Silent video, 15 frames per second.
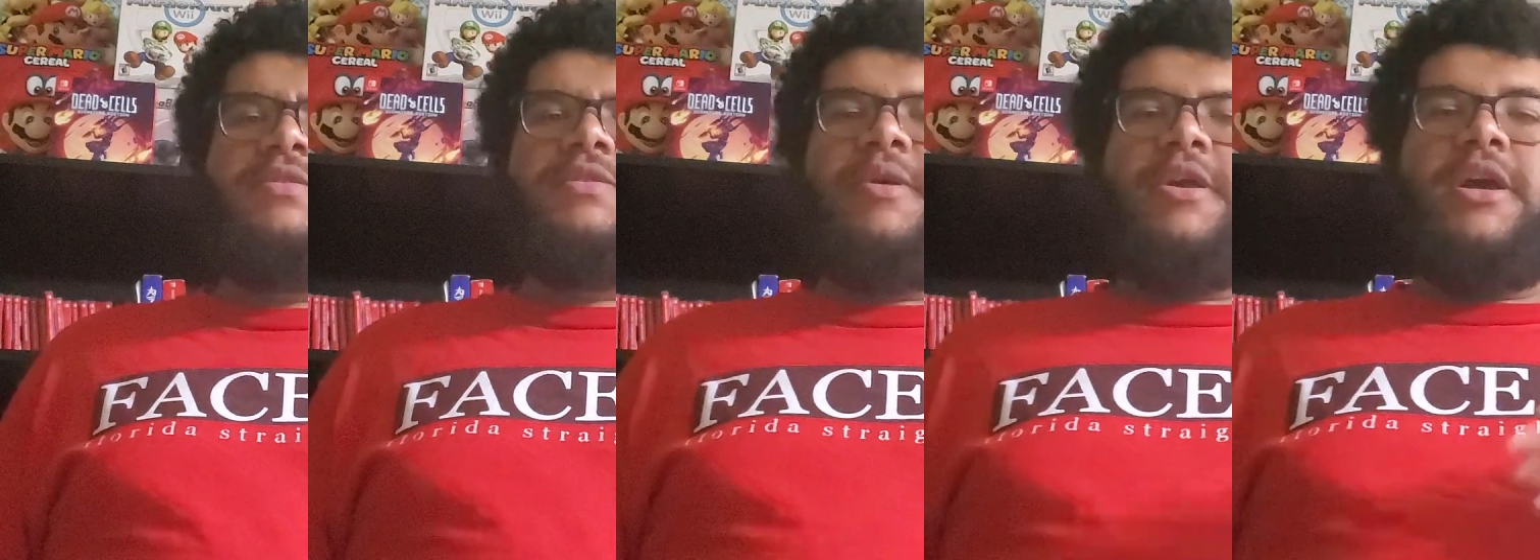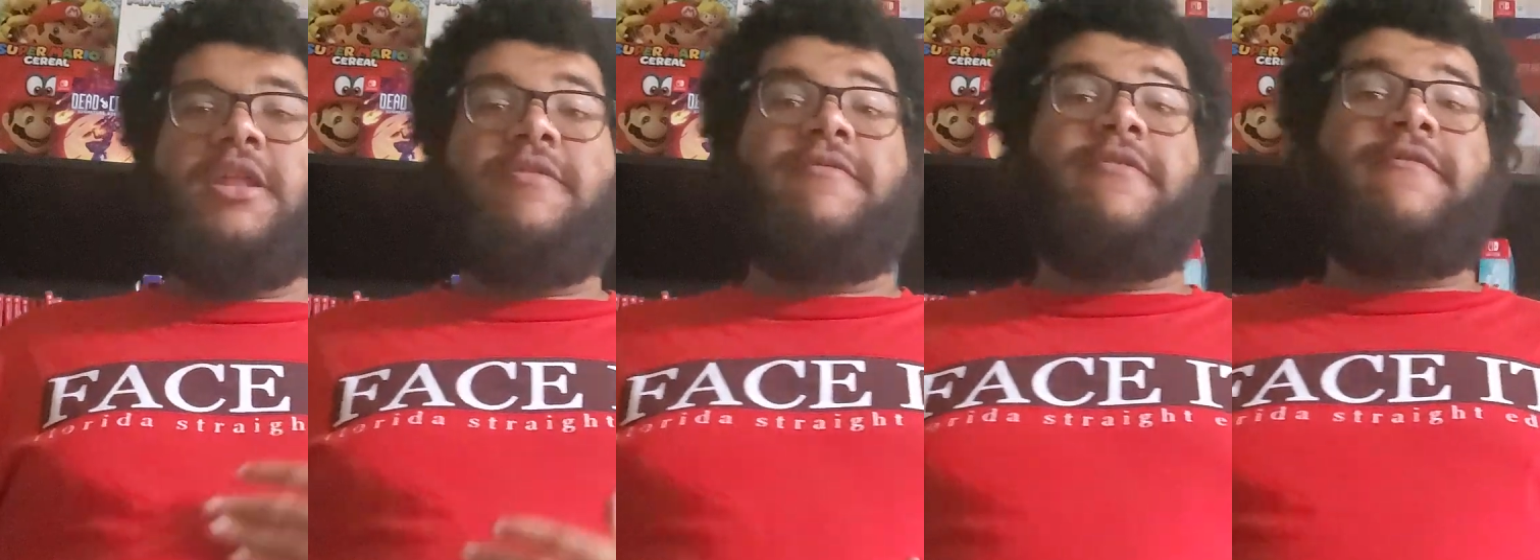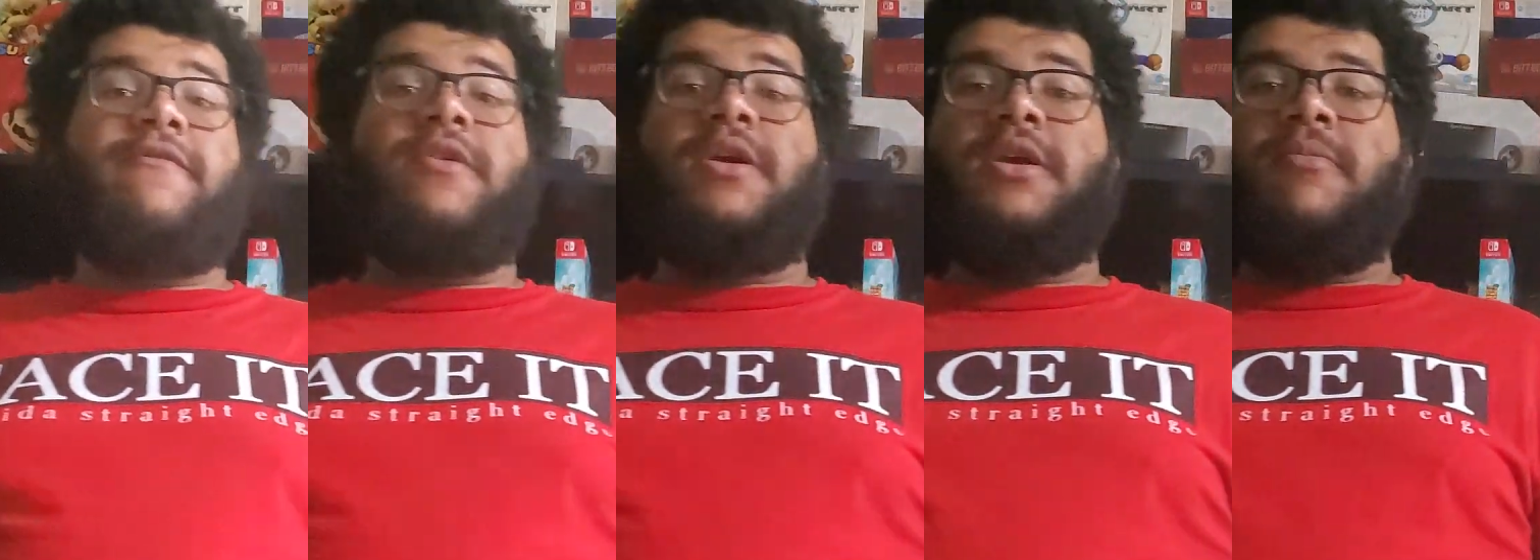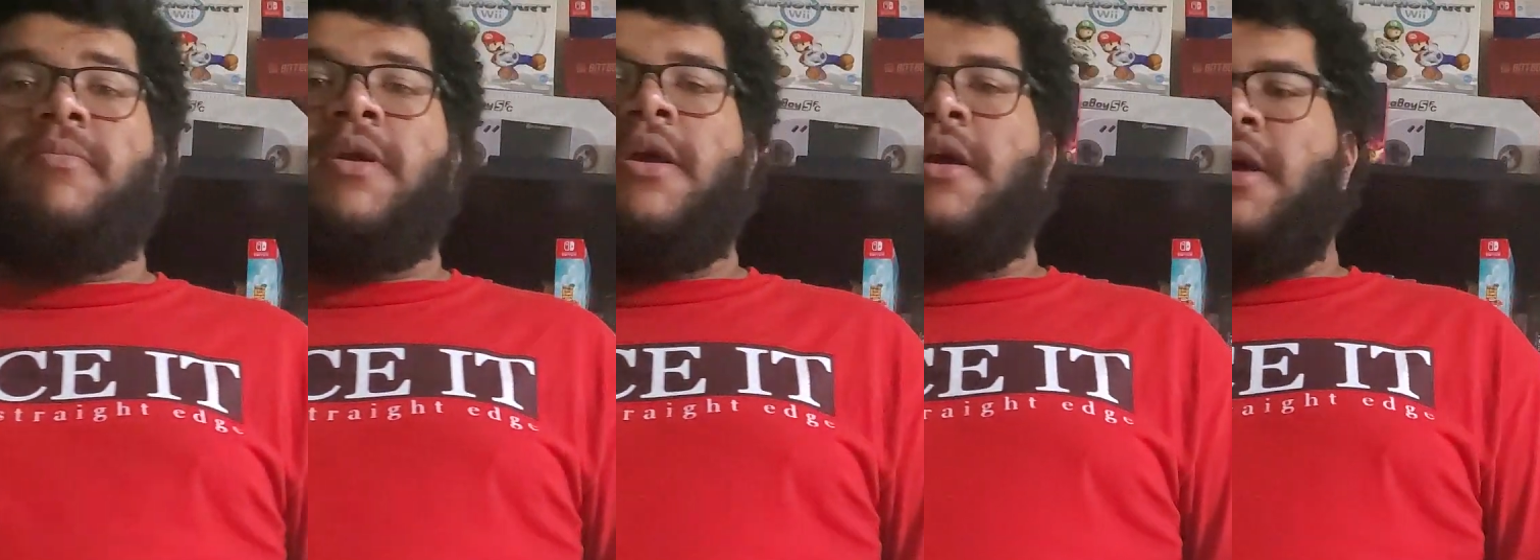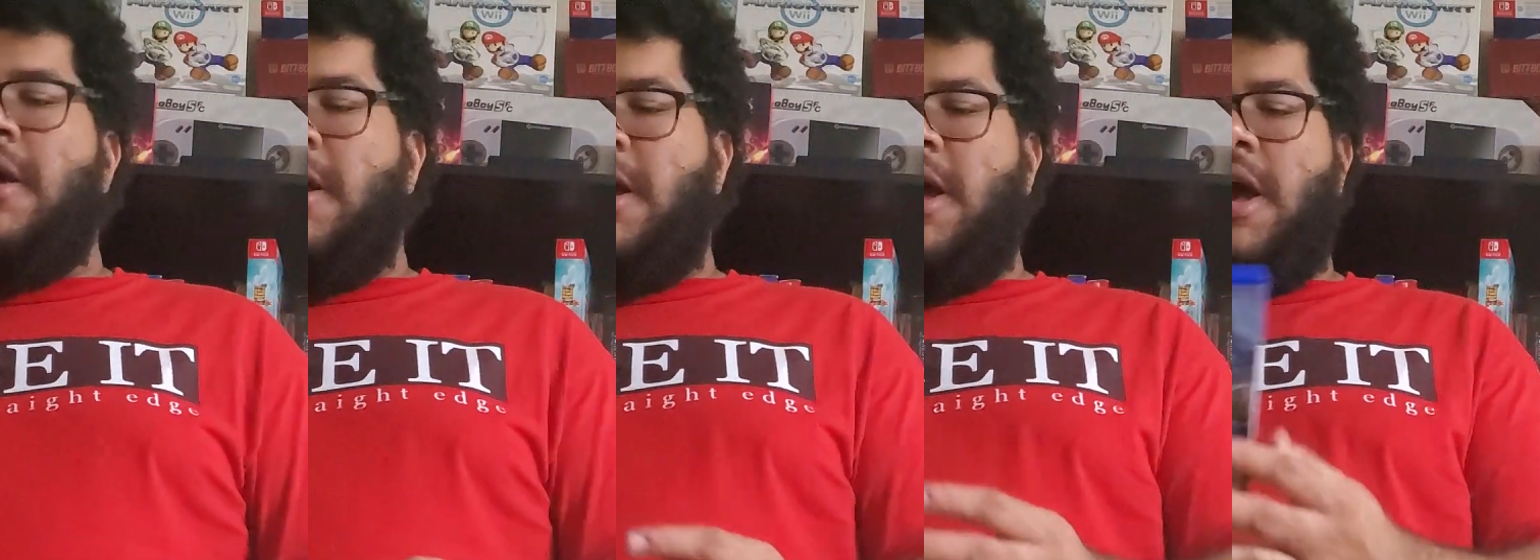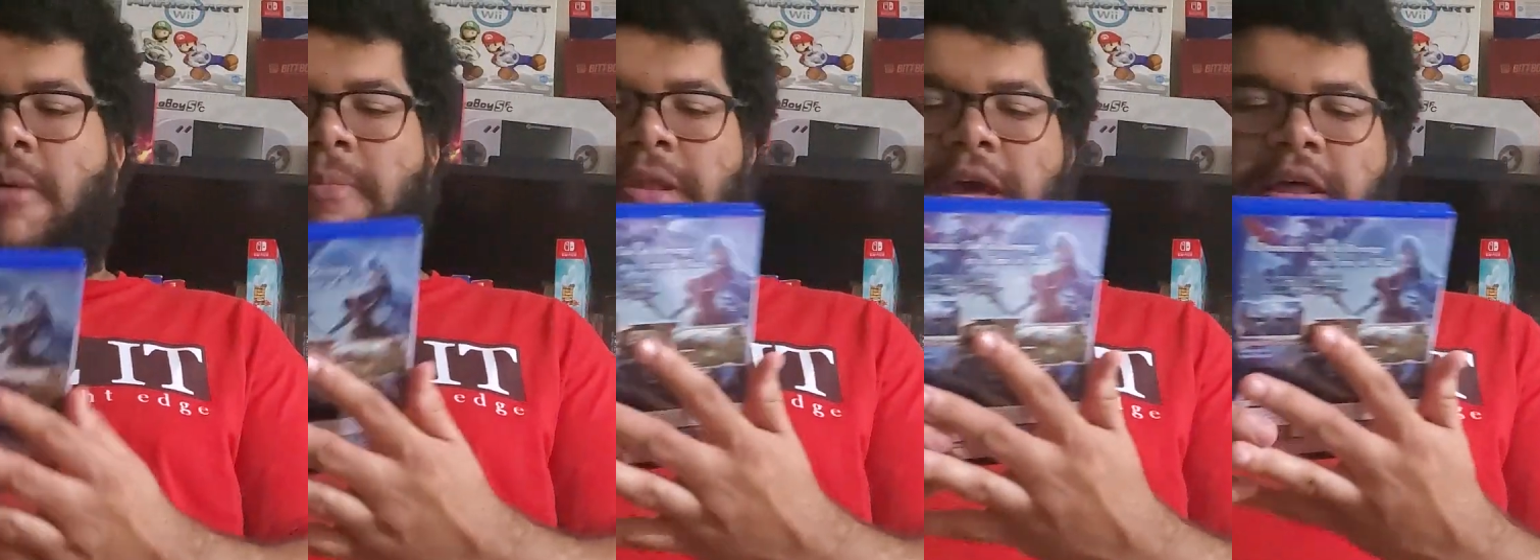so I got it for free.
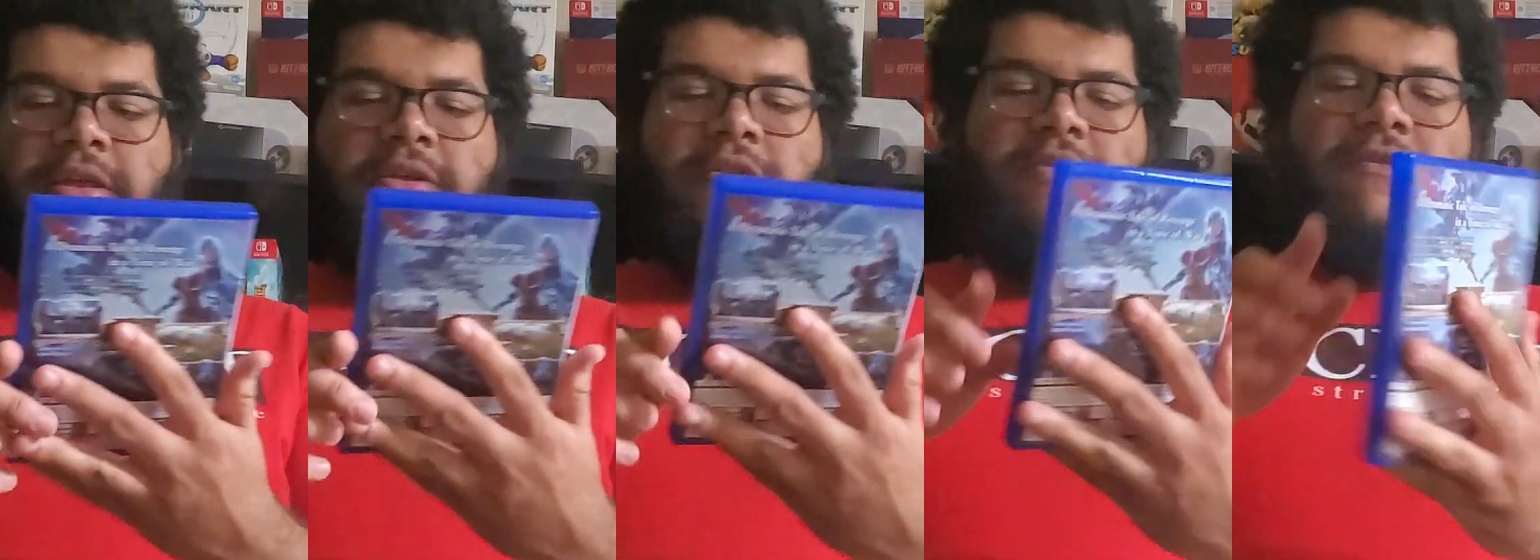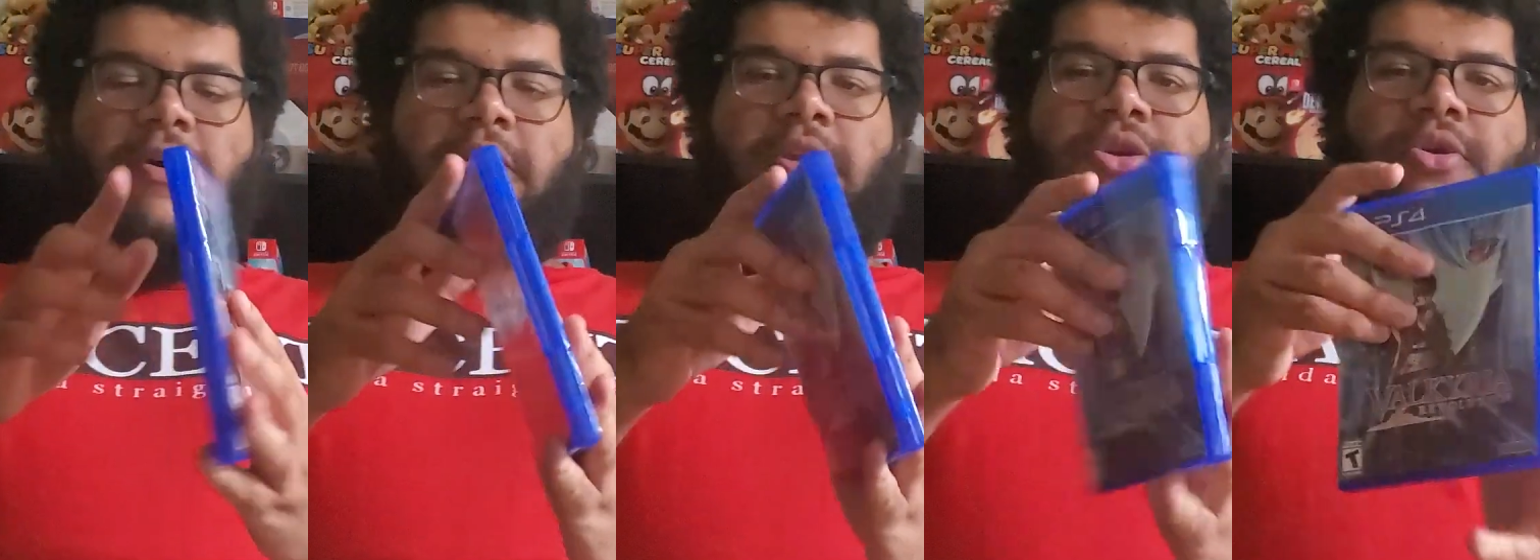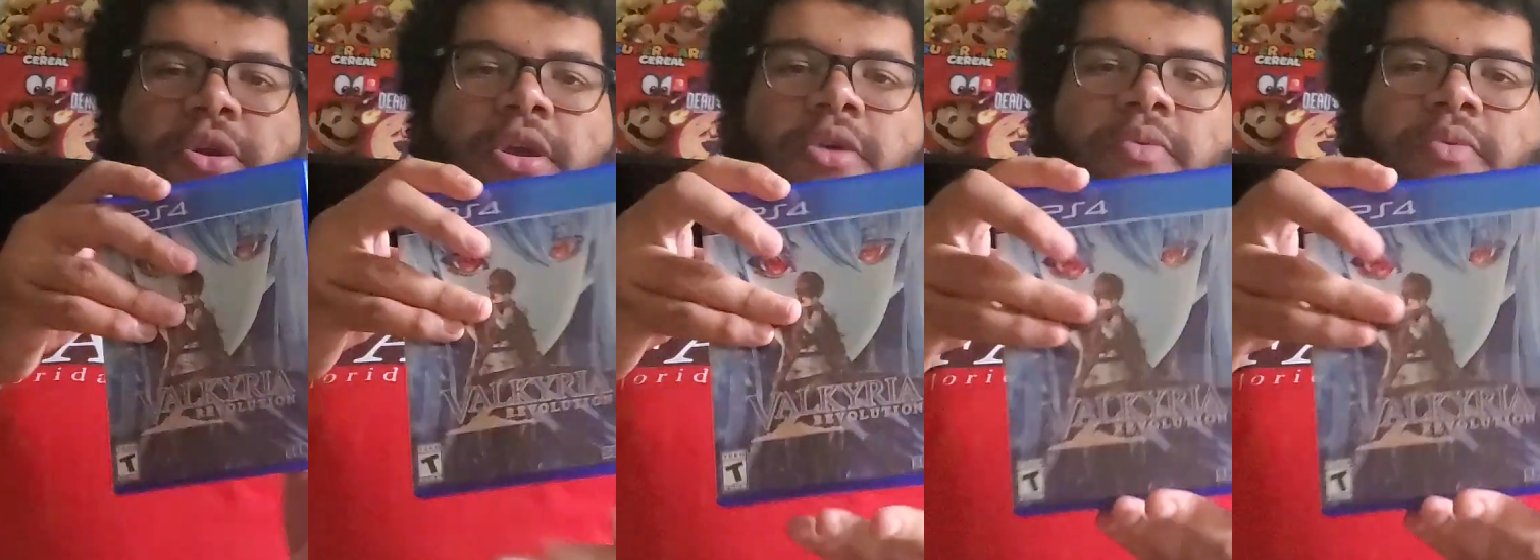That is Valkyria